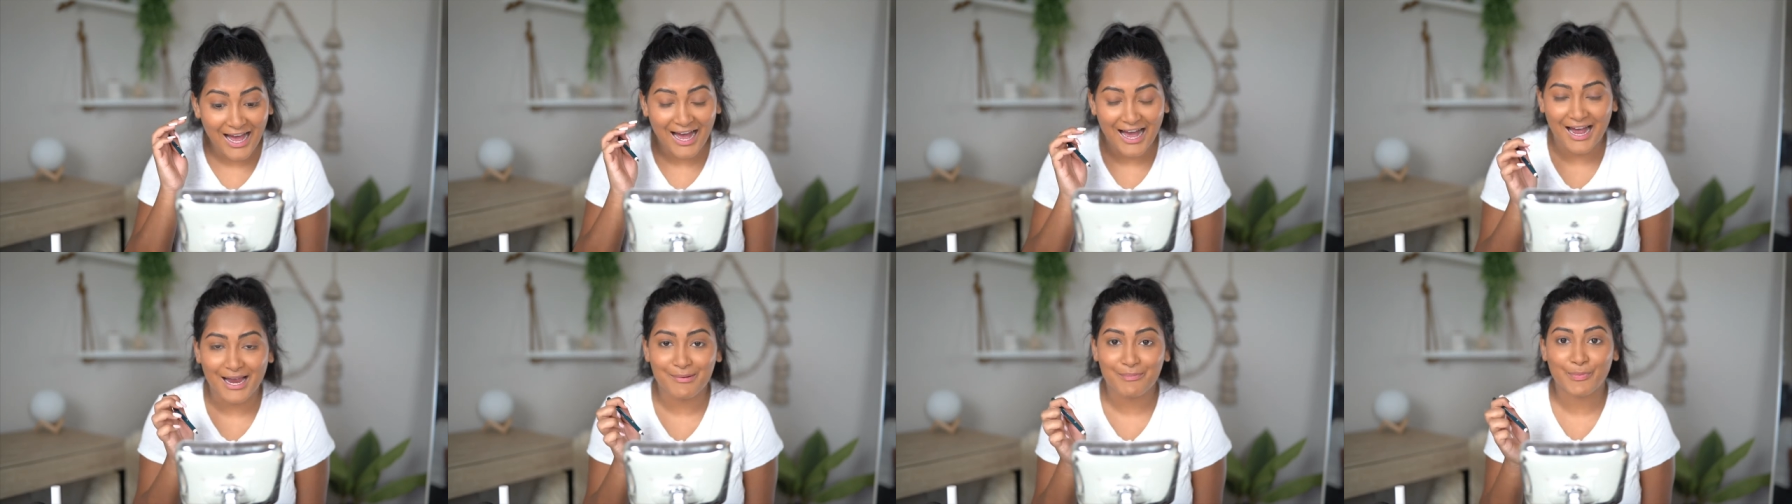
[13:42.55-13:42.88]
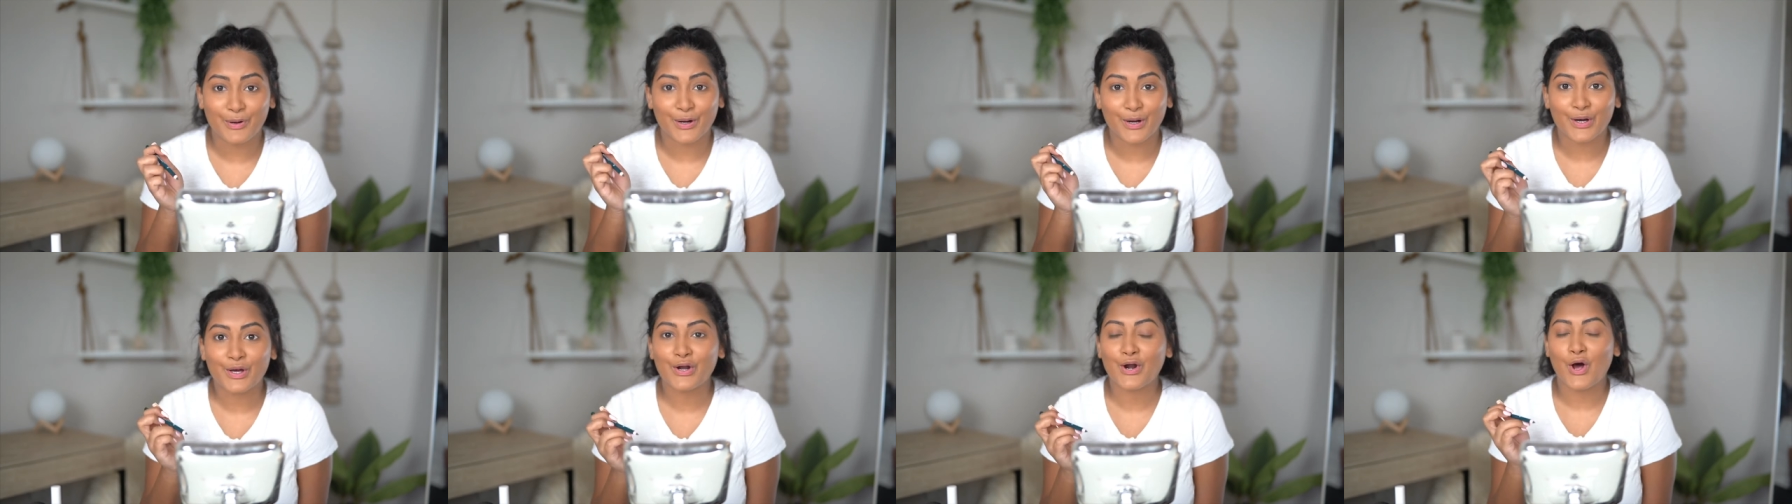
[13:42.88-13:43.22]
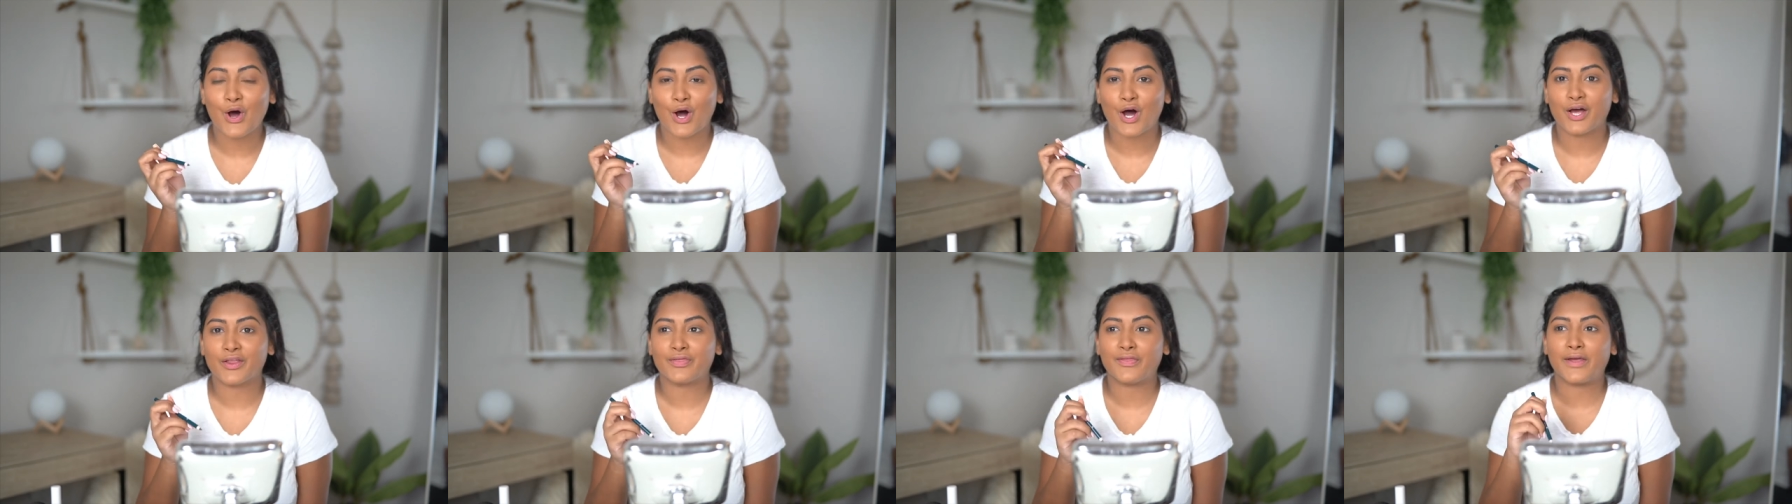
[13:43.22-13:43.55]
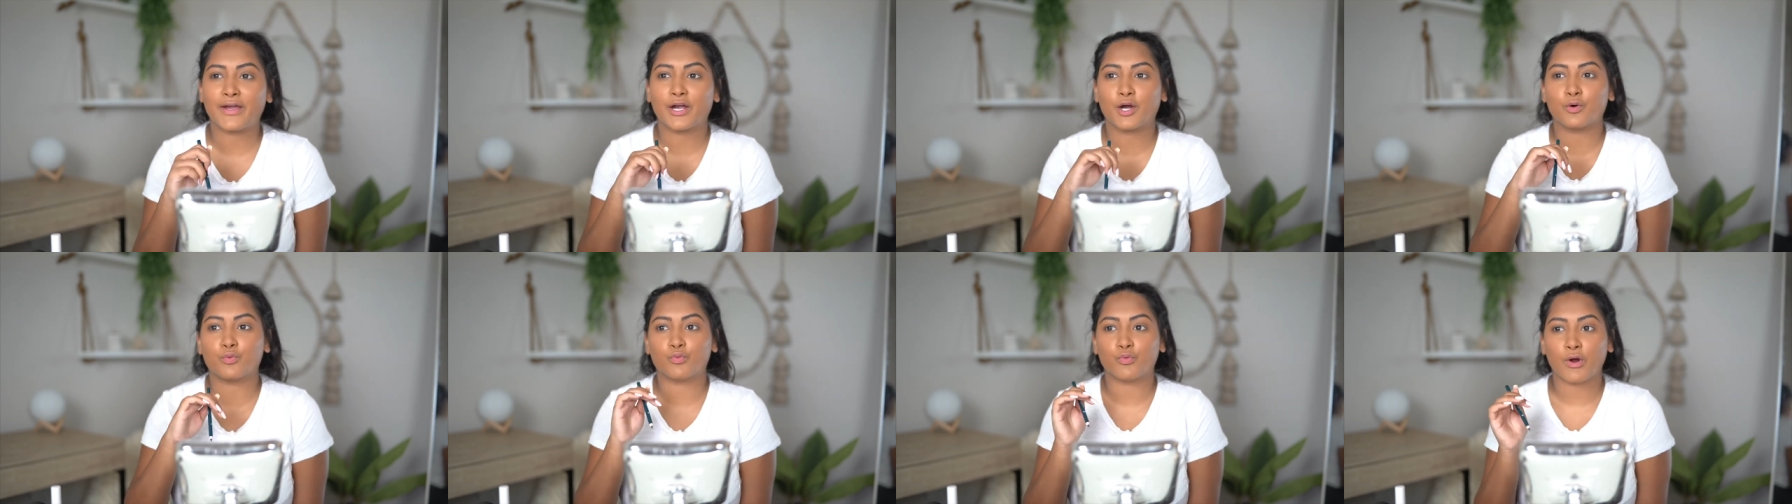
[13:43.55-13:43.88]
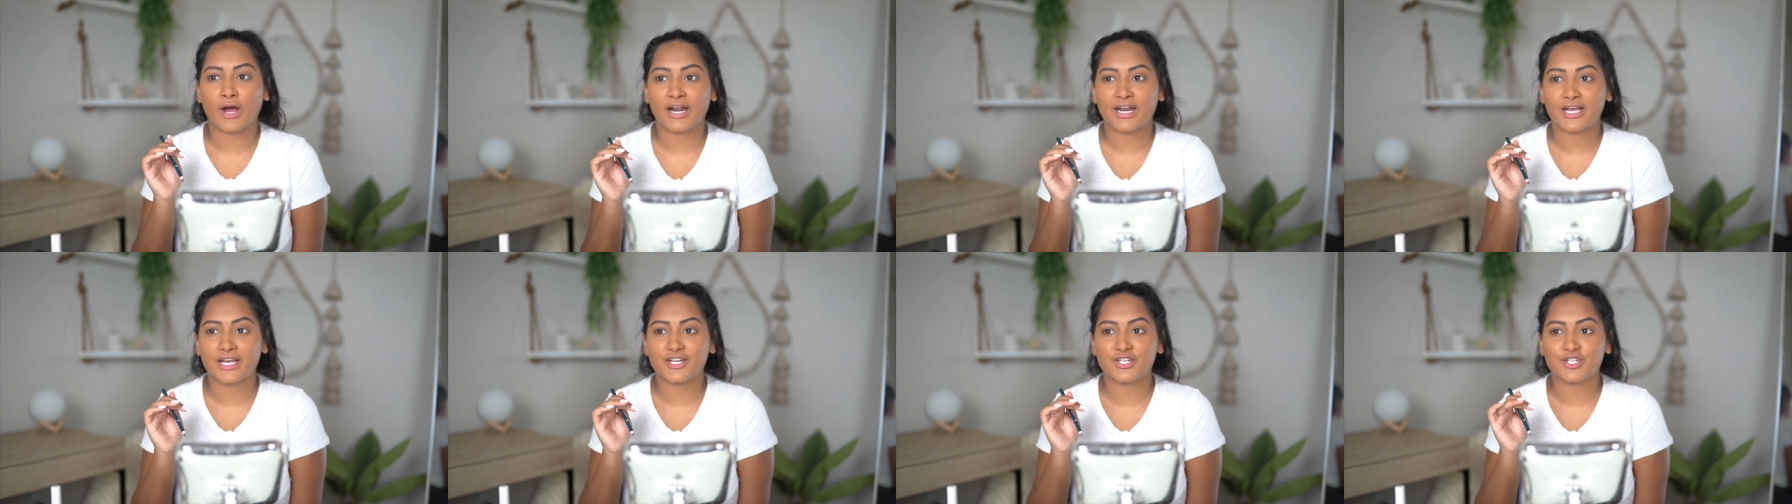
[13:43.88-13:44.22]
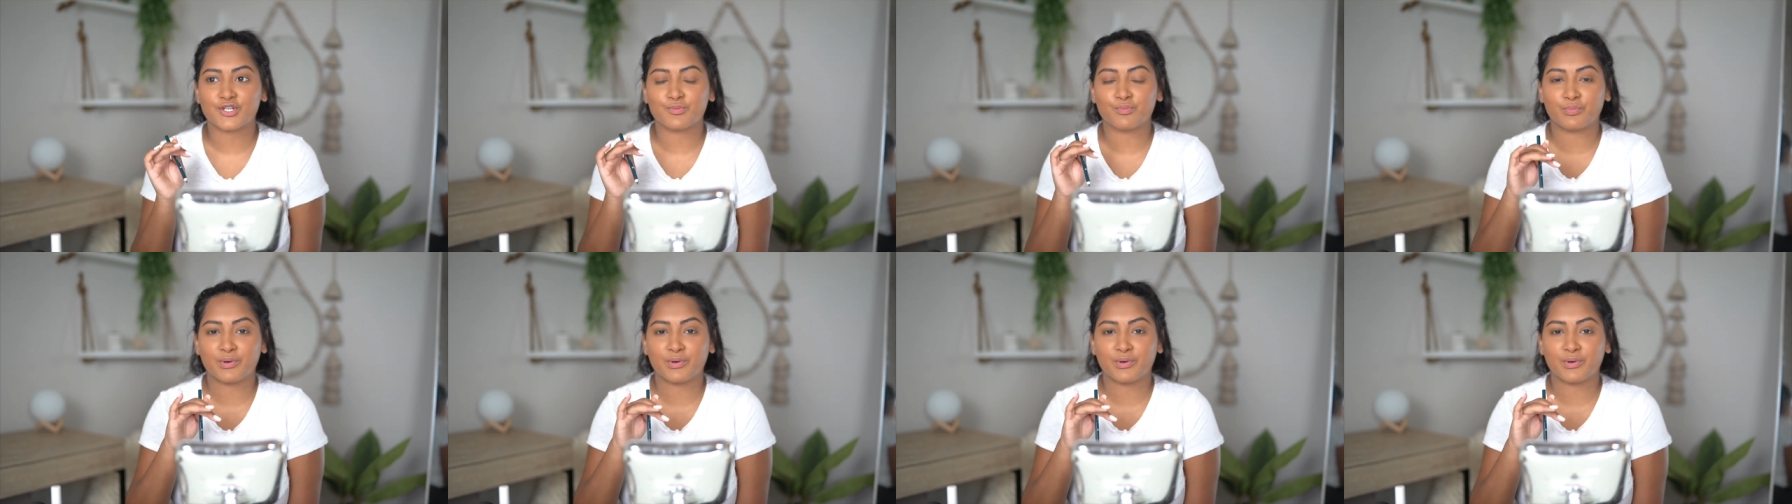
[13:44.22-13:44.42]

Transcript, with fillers: I put on like a reddish,